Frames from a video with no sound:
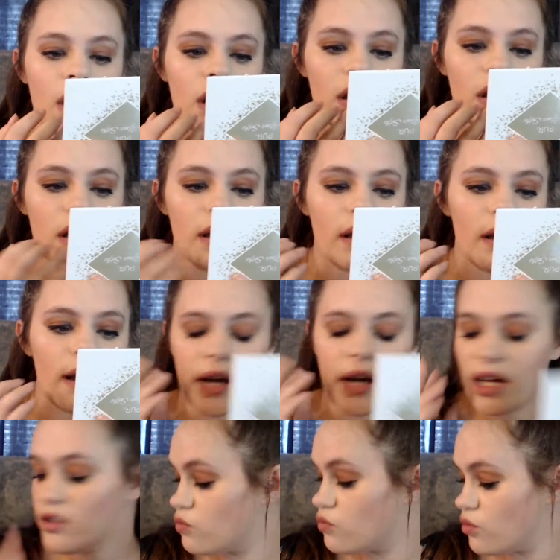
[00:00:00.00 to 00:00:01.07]
Yeah, that's a
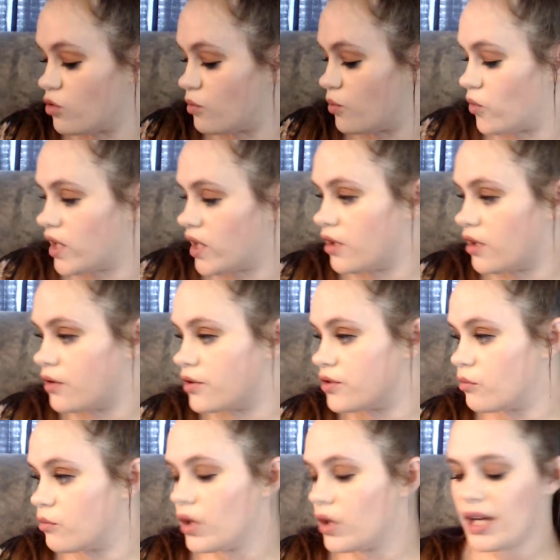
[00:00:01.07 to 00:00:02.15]
real pretty color. So I'm going to
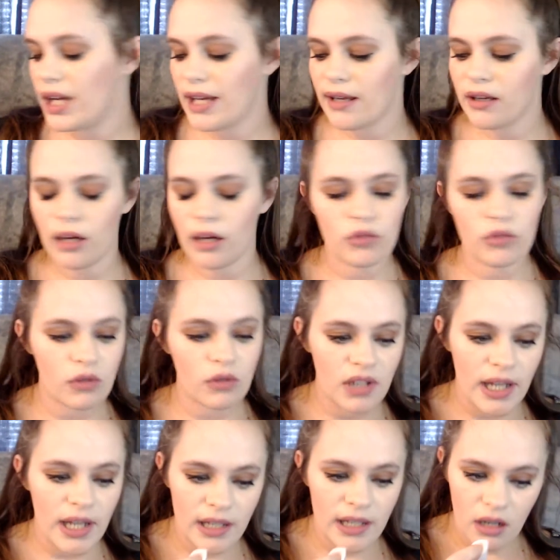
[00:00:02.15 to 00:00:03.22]
go ahead. I'm just going to take
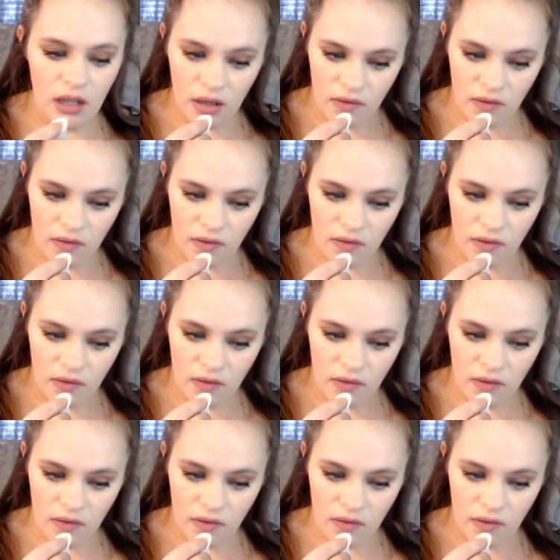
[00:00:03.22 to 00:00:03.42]
it off